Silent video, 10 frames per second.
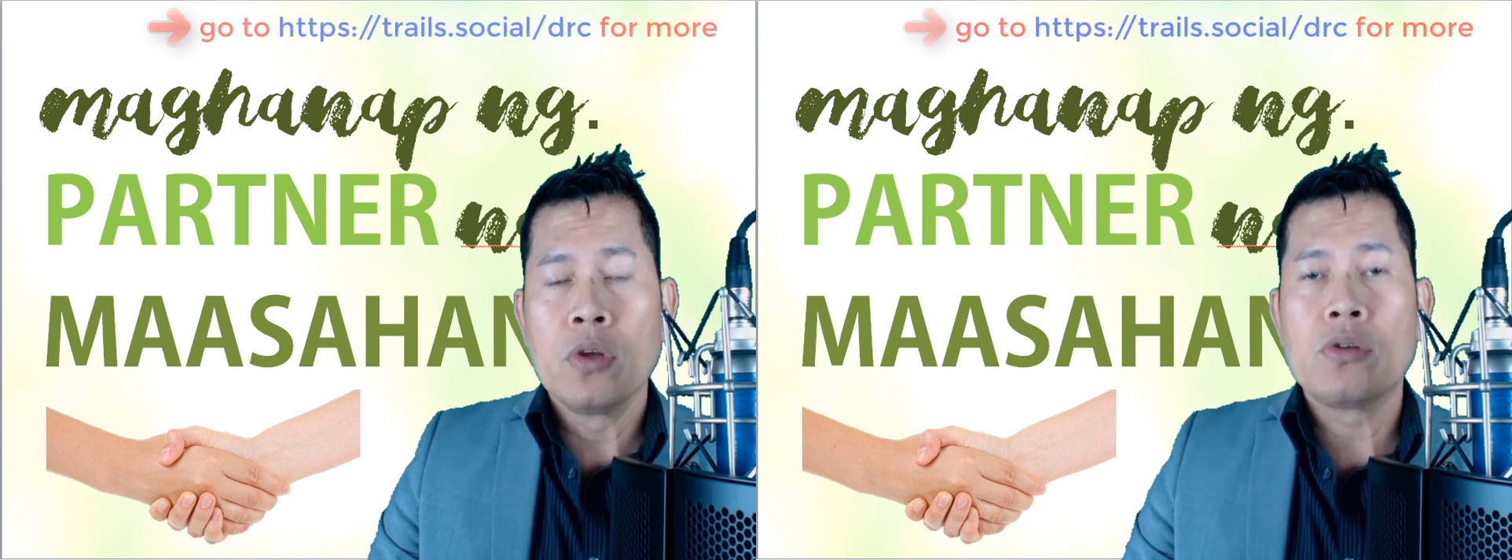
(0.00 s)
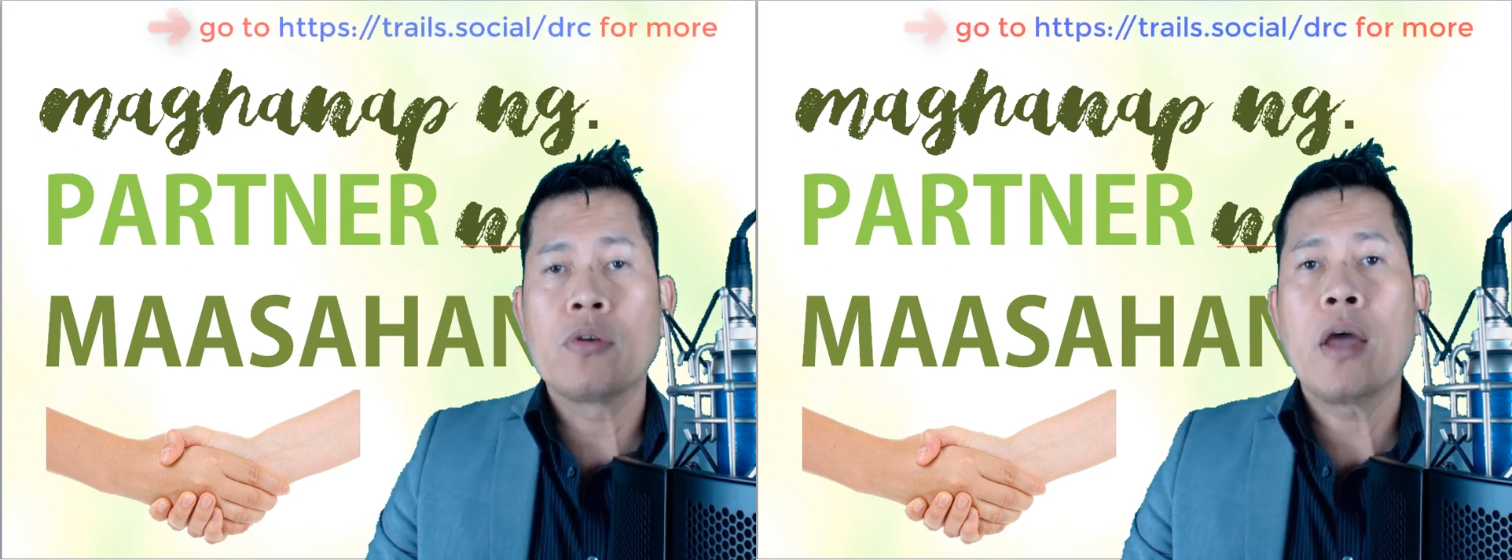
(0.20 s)

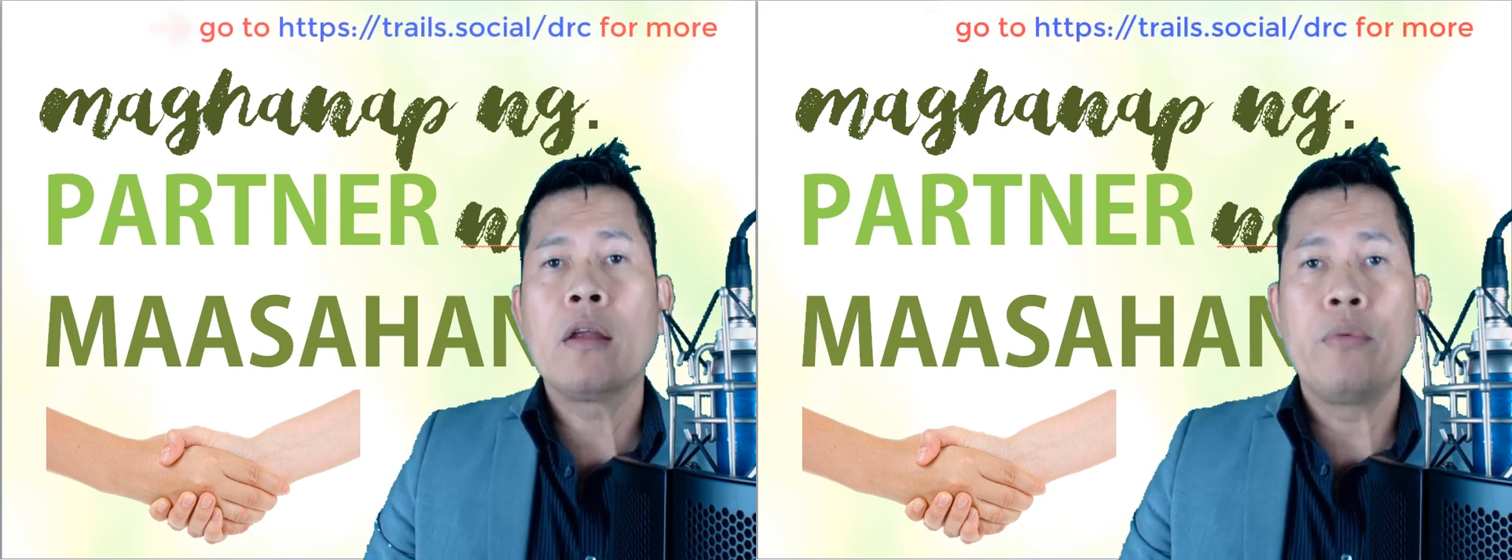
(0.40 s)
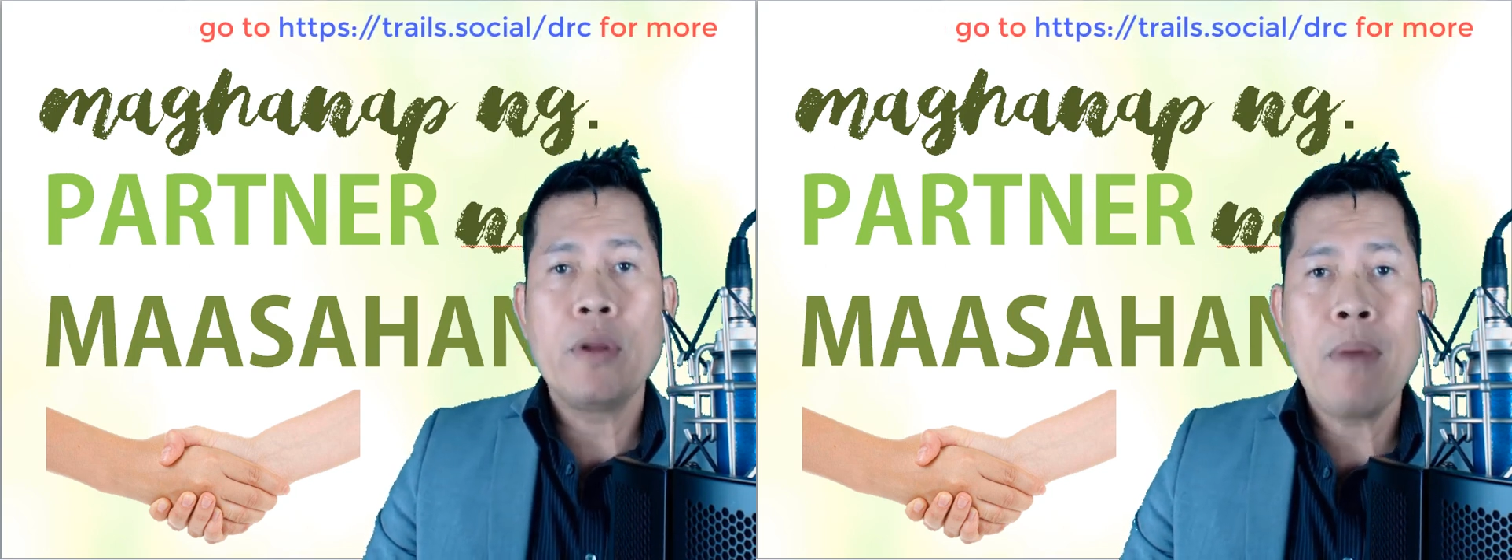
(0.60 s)
to kind
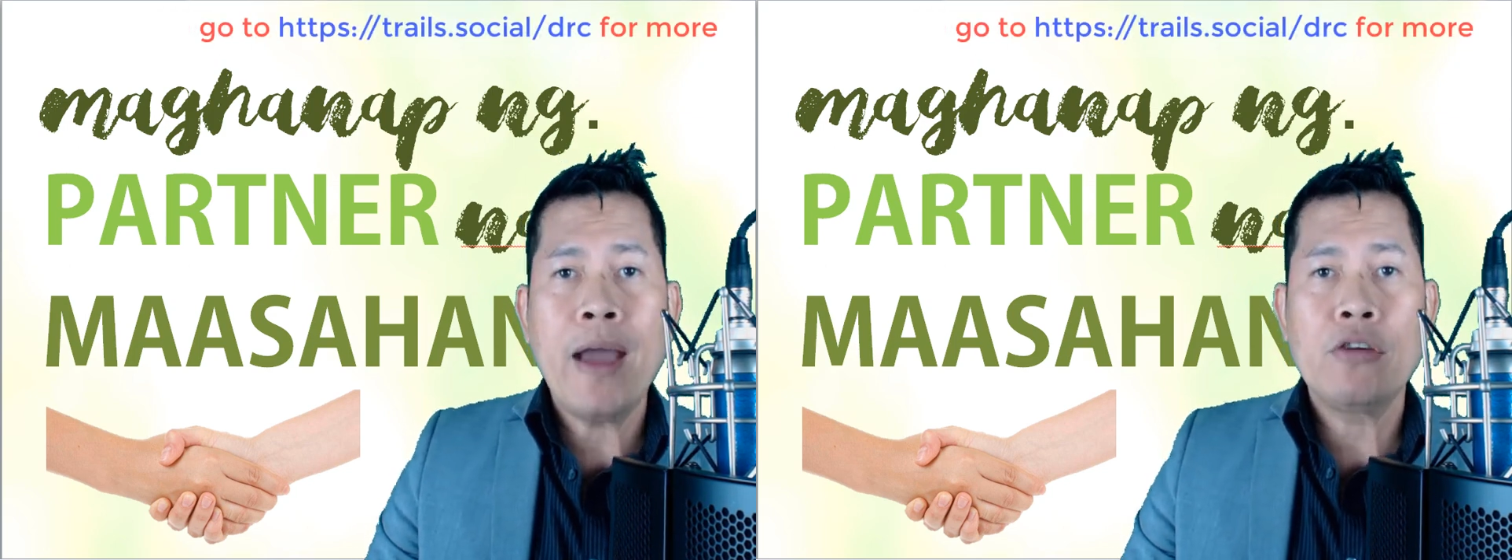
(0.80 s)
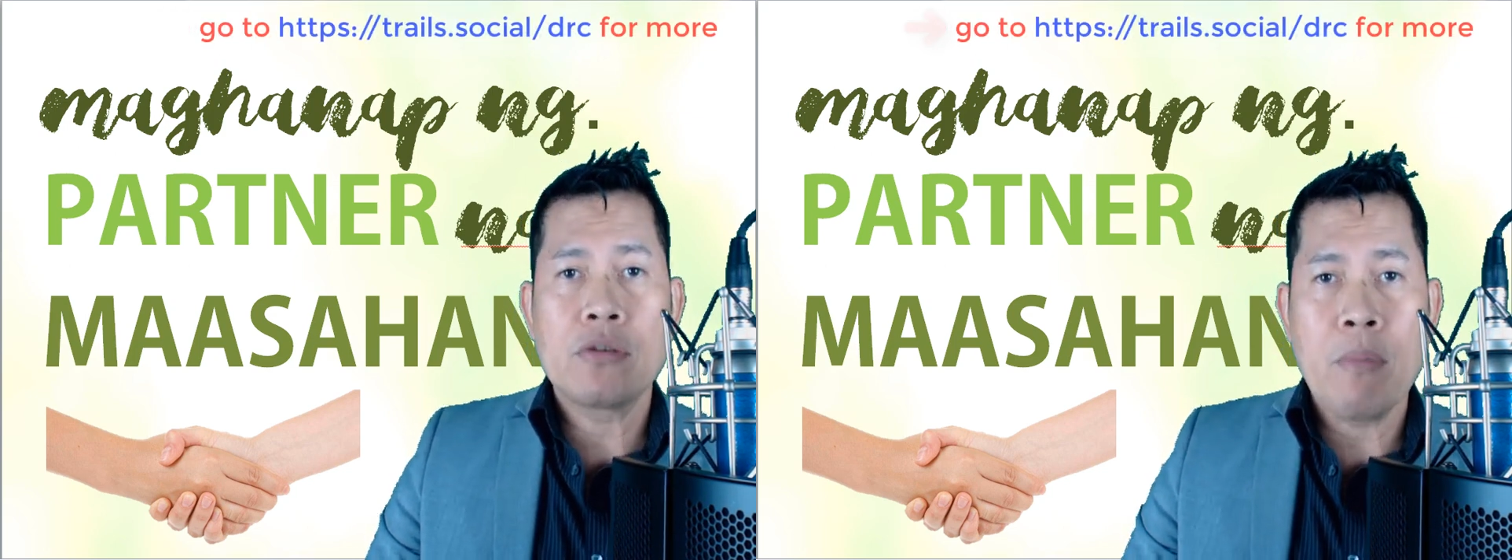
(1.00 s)
of
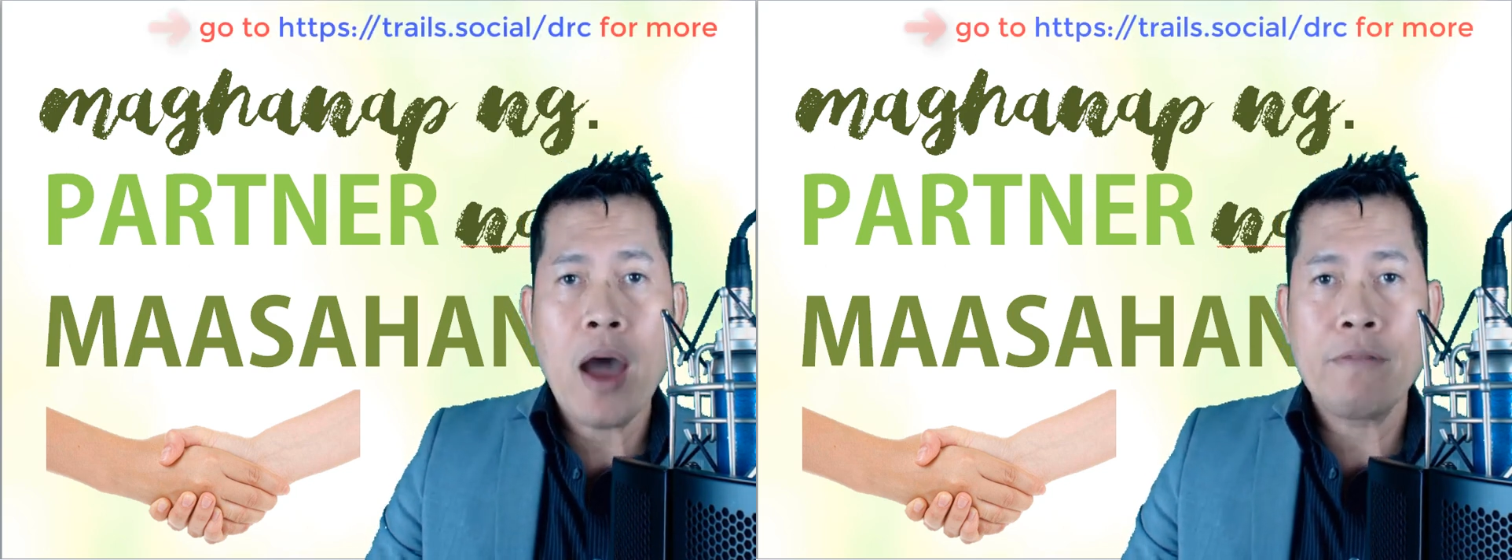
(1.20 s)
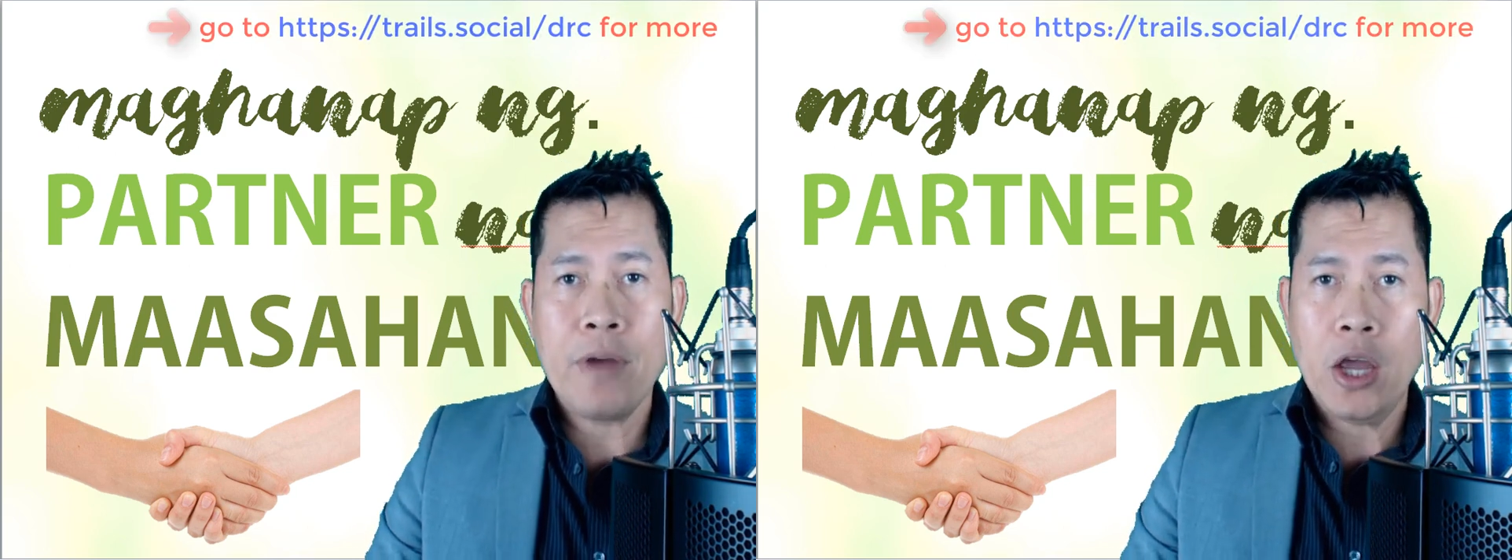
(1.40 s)
remind you, to
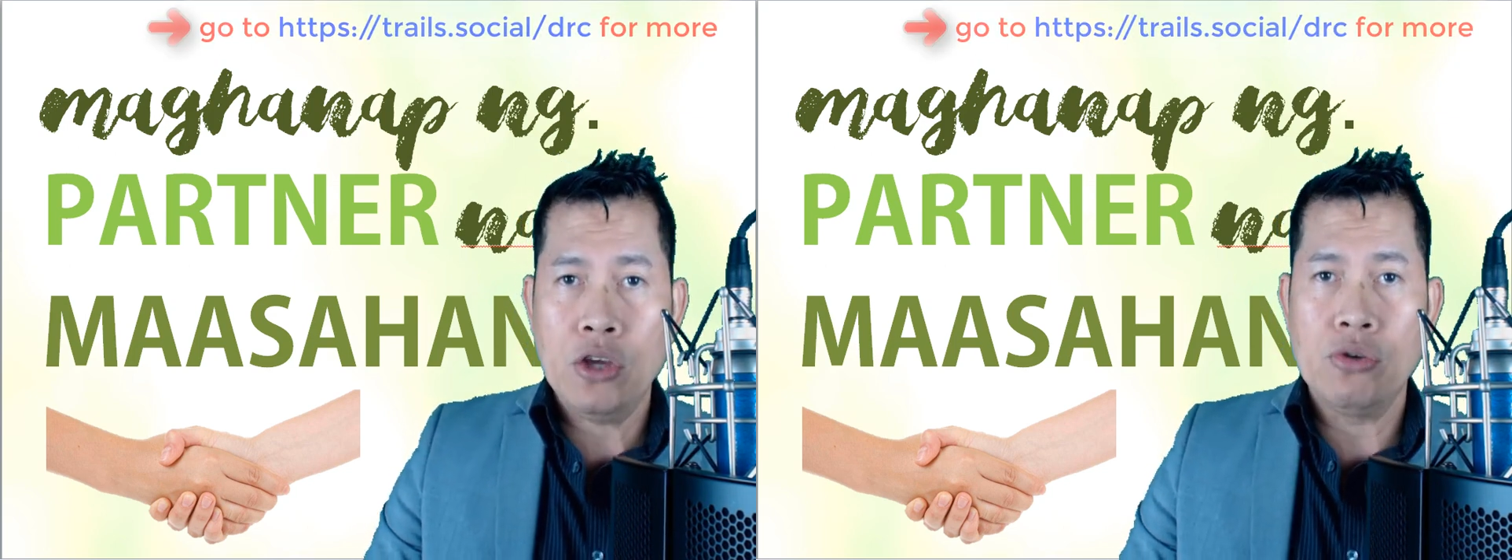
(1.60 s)
motivate